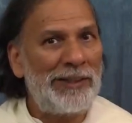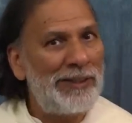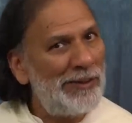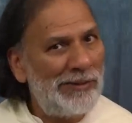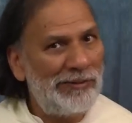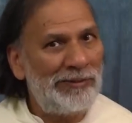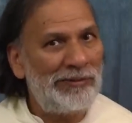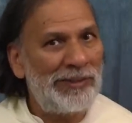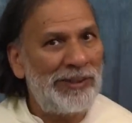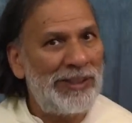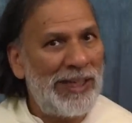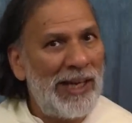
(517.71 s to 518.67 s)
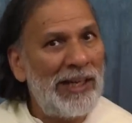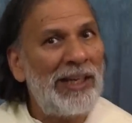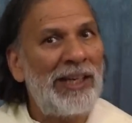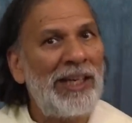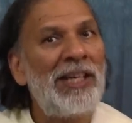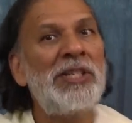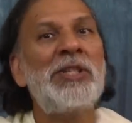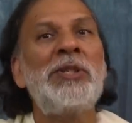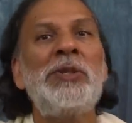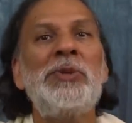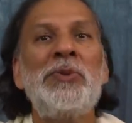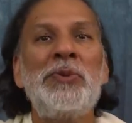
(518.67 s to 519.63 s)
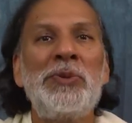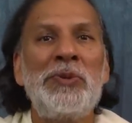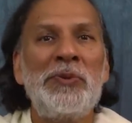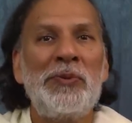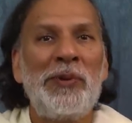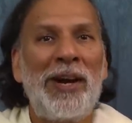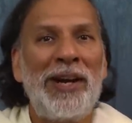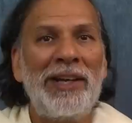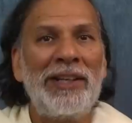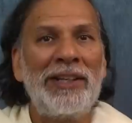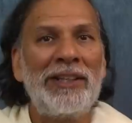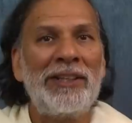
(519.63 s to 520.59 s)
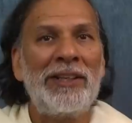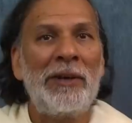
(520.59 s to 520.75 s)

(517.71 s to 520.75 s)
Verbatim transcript: No, Jain kings used to fight